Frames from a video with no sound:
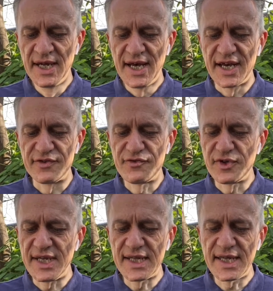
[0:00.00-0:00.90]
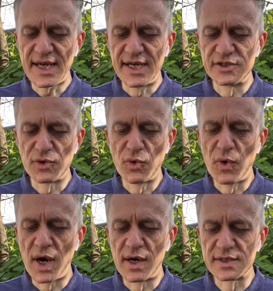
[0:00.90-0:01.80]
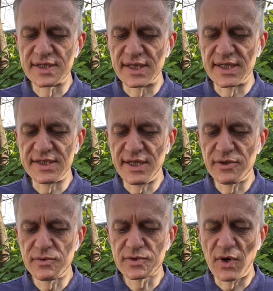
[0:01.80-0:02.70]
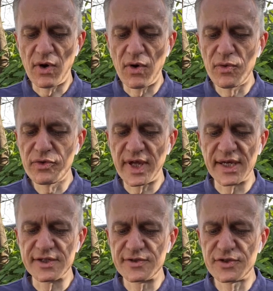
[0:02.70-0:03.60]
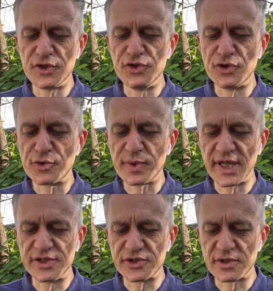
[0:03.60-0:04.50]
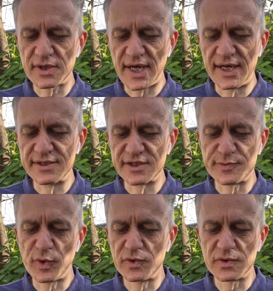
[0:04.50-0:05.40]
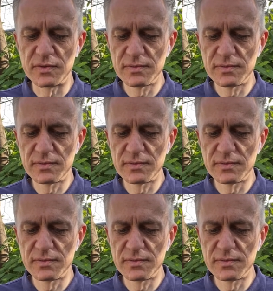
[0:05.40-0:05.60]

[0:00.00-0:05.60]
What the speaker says: I freely and wholeheartedly yield all things to your pleasure and disposal.